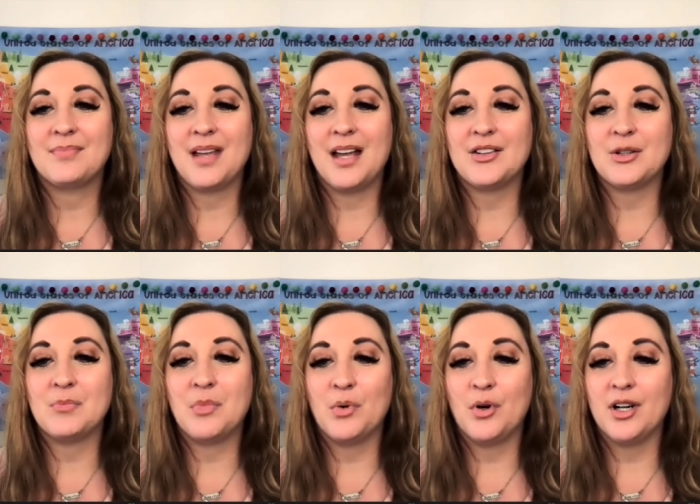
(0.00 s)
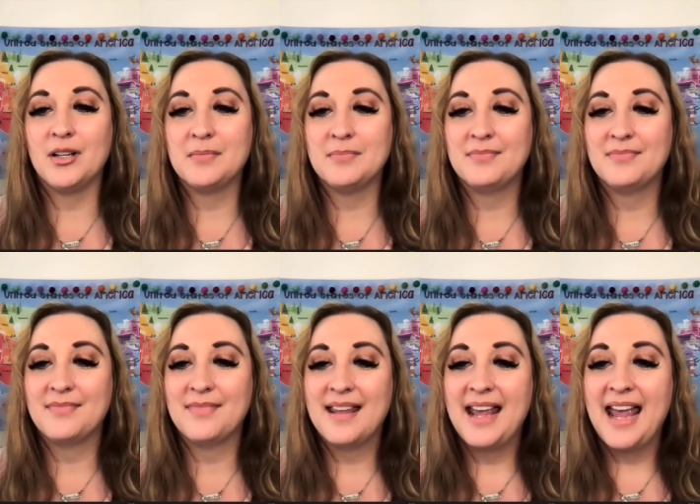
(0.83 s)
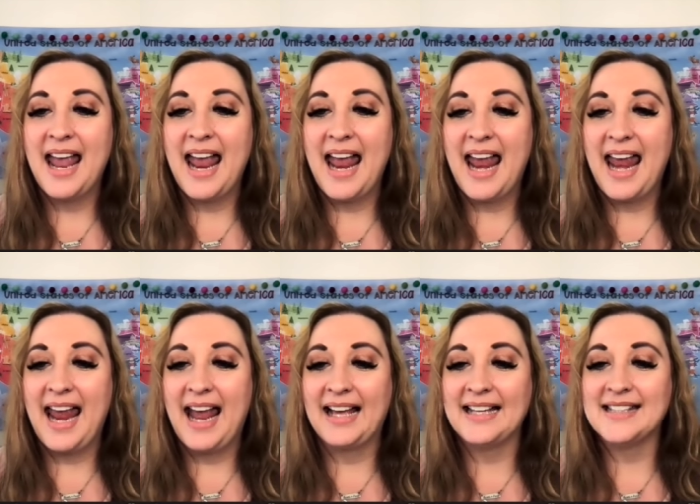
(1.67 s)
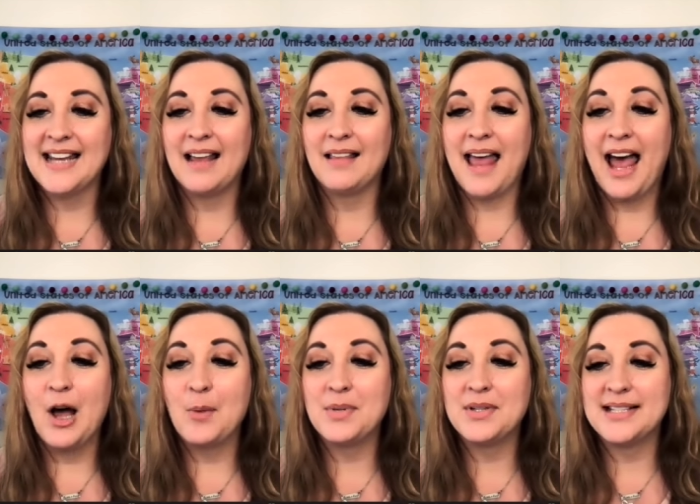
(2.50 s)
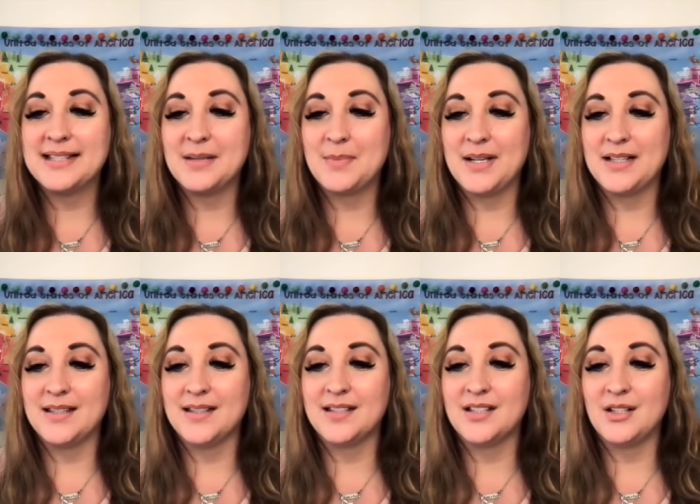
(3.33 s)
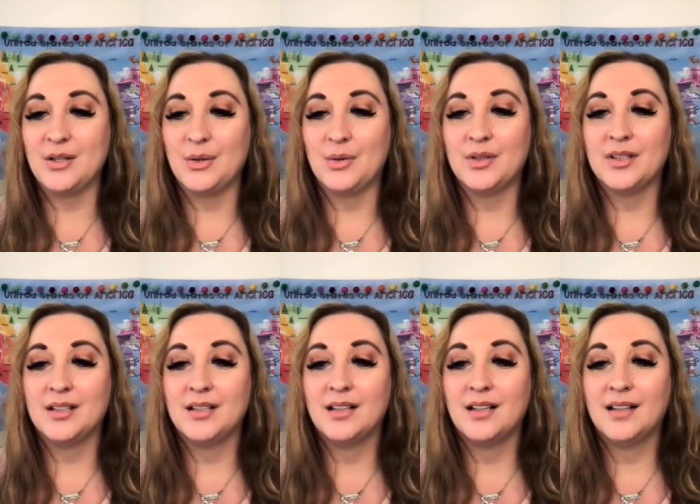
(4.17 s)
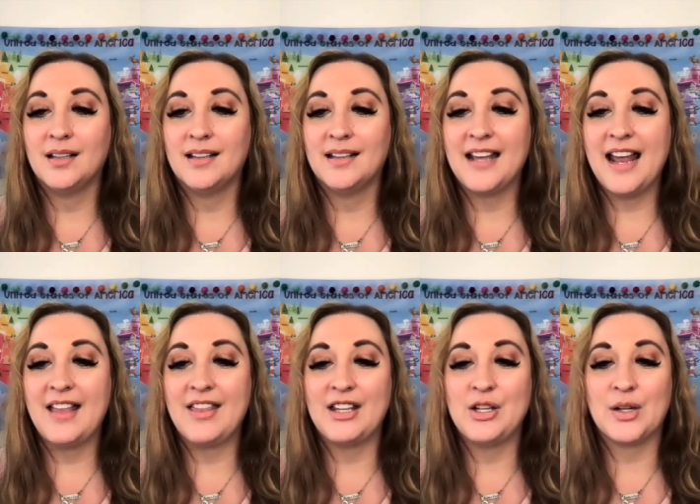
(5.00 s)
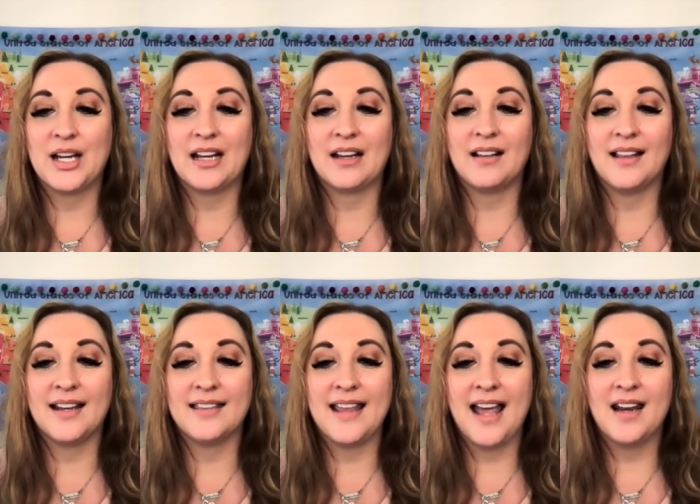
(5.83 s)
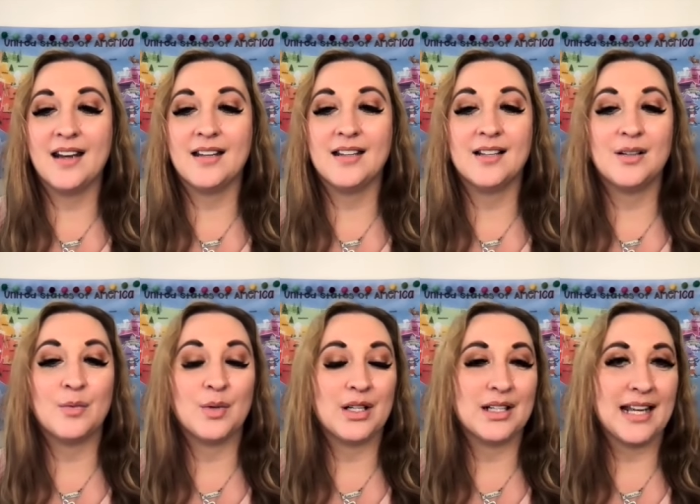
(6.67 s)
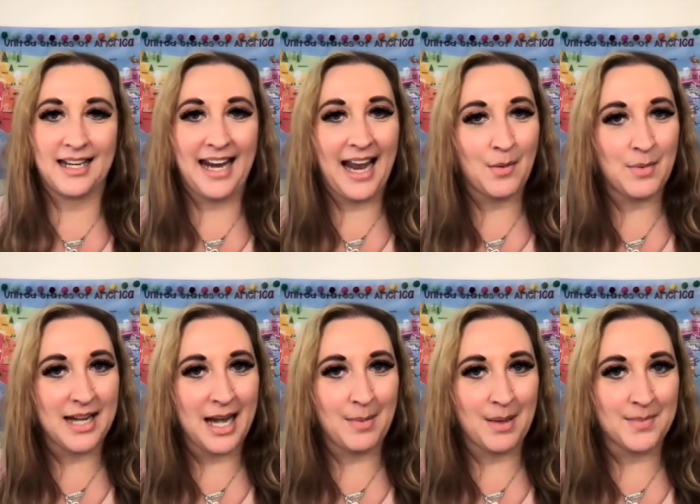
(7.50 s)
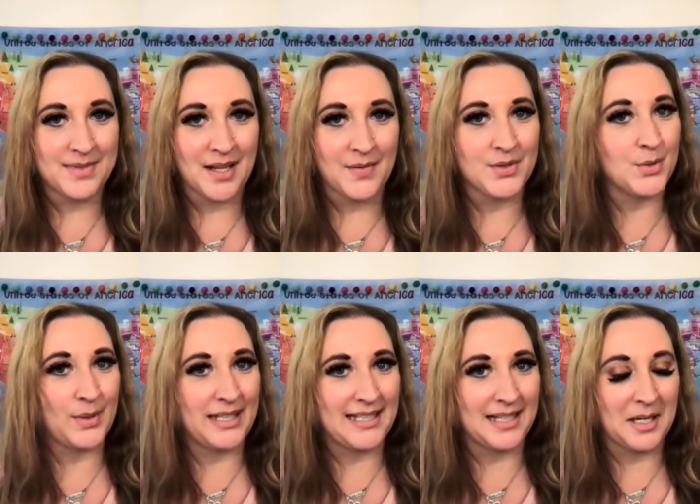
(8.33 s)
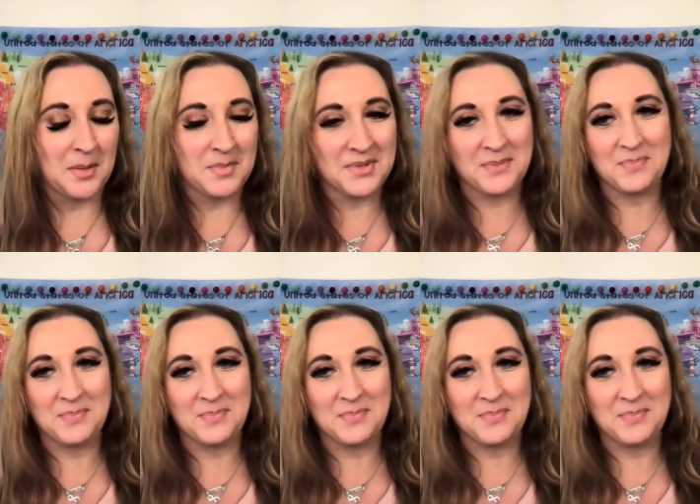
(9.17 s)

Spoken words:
under more and allow participants to. And then you can click that where they can't rename themselves 20 times.